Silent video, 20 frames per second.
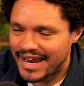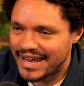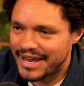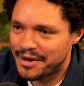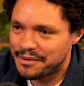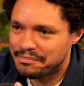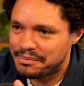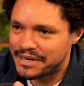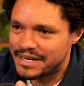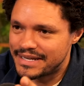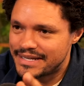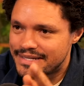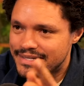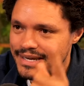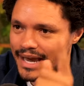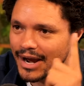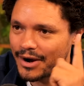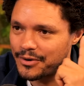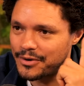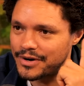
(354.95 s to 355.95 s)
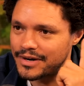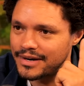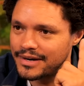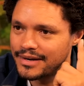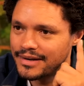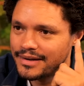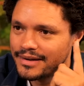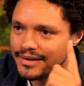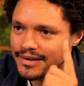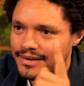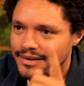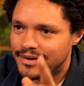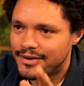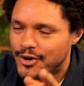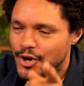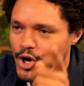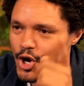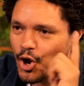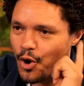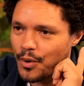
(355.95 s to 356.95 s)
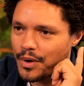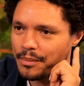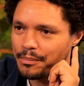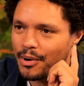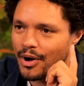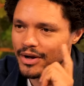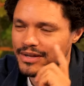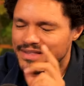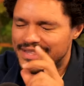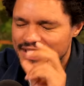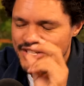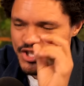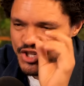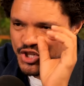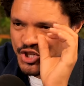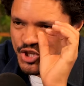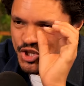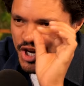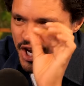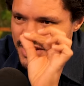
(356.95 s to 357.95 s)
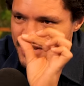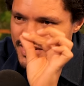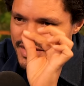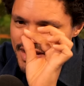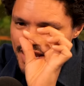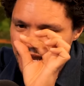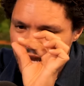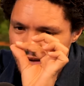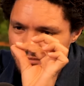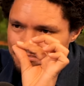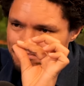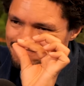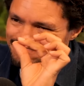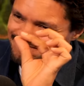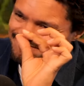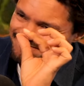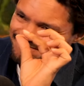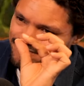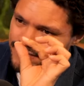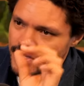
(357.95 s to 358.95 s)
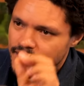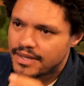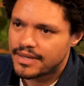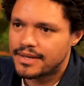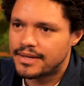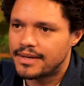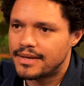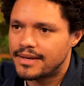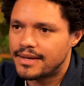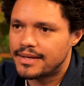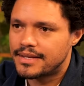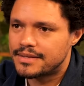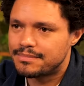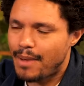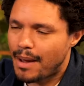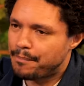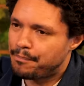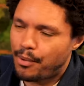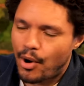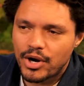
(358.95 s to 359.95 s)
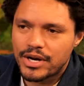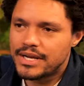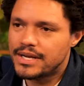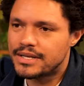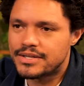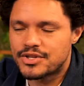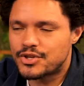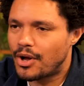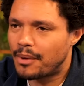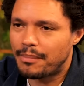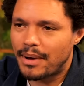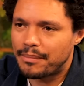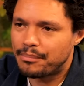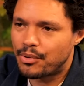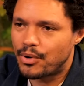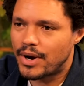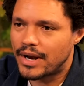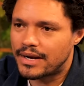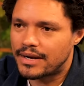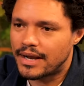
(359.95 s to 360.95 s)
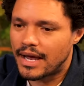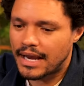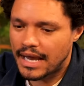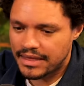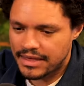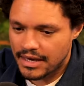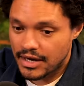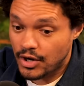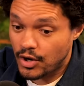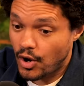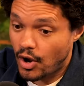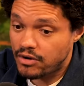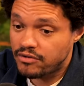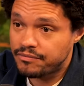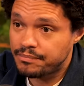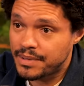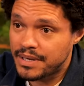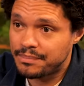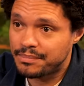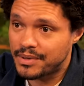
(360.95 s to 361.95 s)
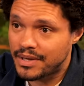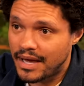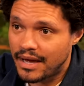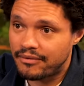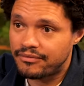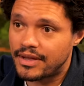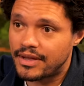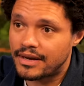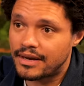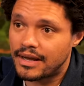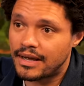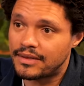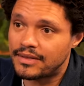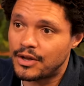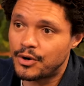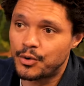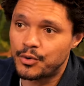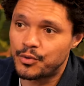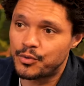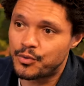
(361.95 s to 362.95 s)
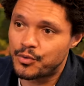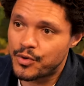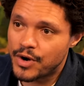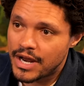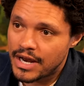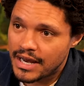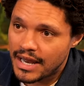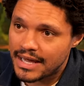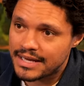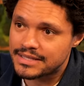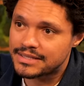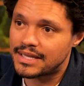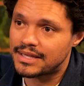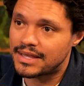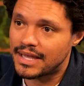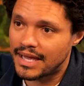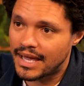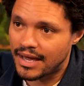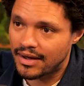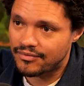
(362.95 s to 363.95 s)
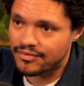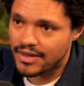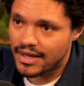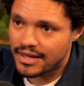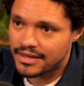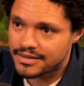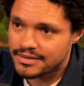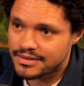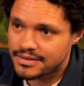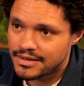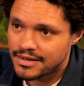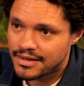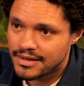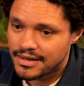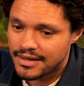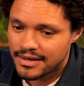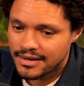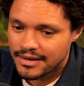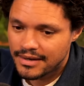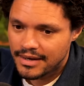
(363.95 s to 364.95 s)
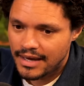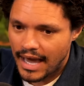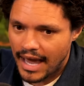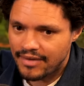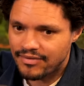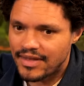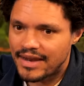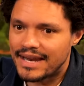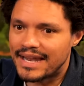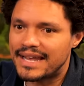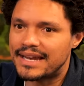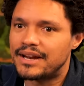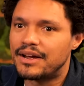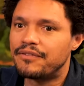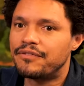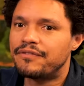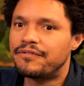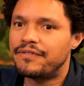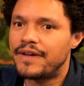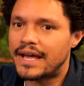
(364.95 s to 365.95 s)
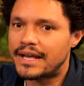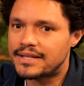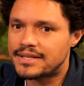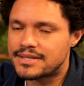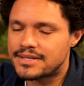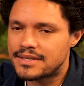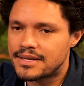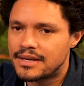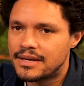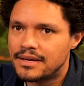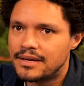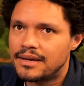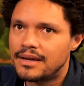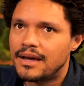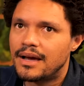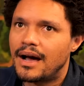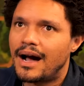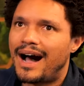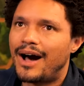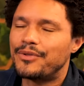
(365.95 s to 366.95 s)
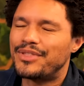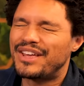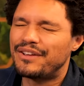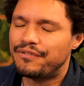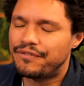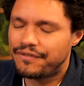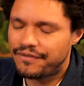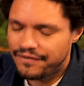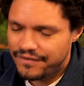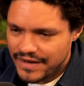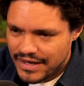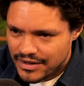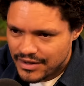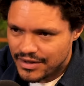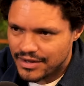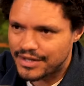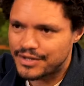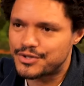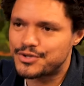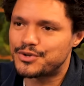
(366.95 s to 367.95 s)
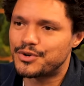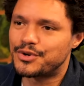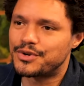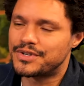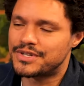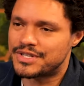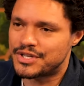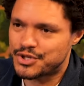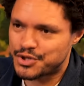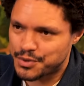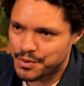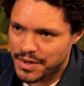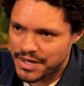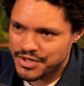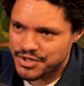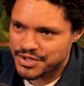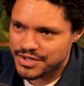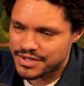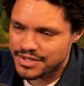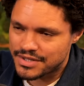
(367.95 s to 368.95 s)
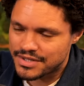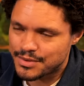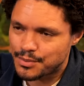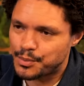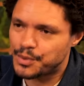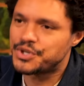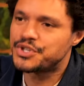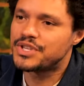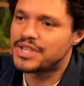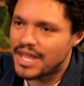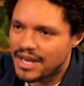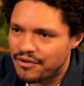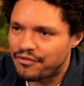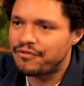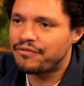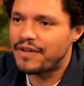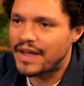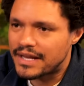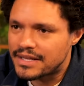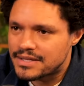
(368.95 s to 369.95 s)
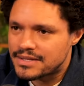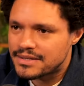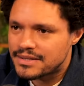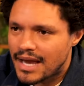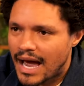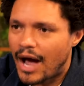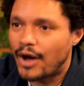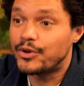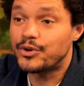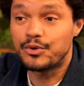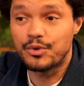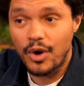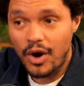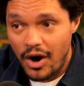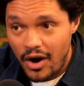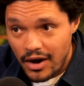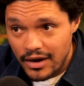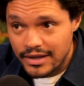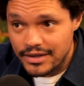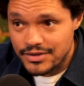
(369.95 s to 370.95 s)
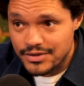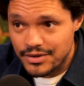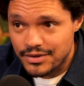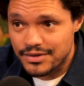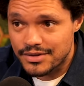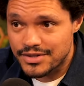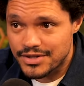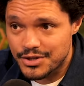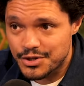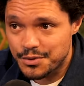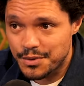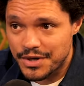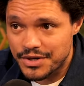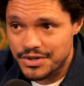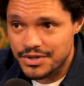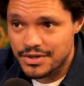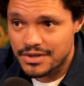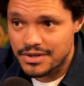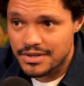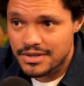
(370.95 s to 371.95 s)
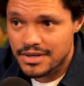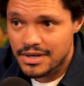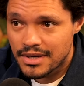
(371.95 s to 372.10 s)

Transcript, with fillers: then I hear a police siren going past. There's just a, yeah, it's my body. It's not my brain. And I think a lot of people that and they don't realize that they have that. And then it affects how they feel in certain situations, which then affects how you are in certain situations.